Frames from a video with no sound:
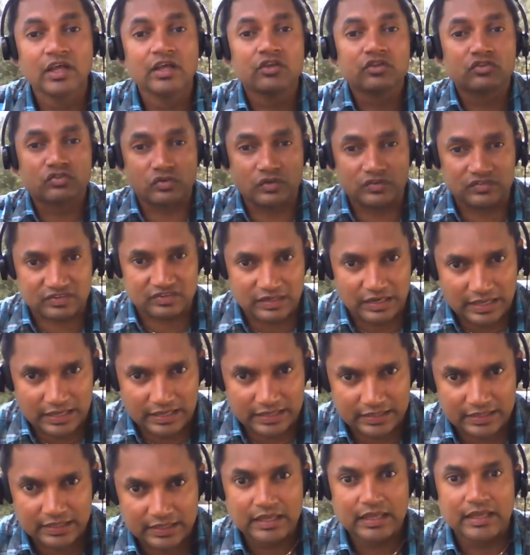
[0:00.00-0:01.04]

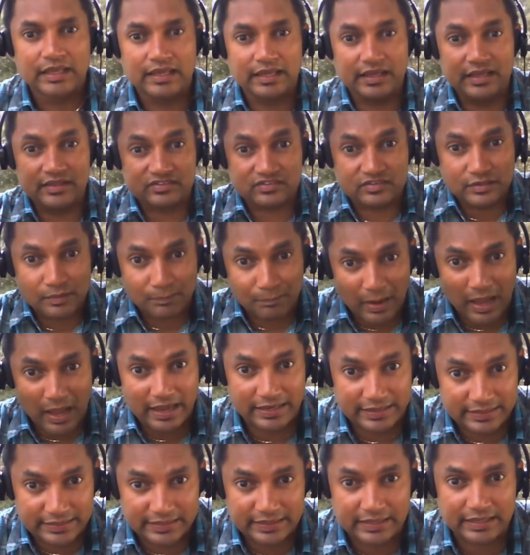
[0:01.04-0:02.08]
Switzerland is the
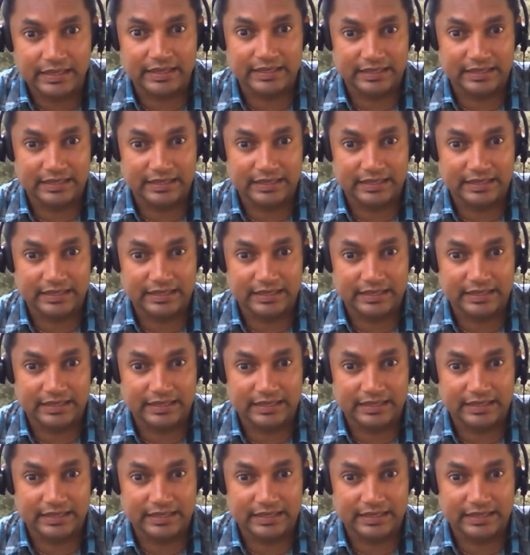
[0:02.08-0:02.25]
pioneer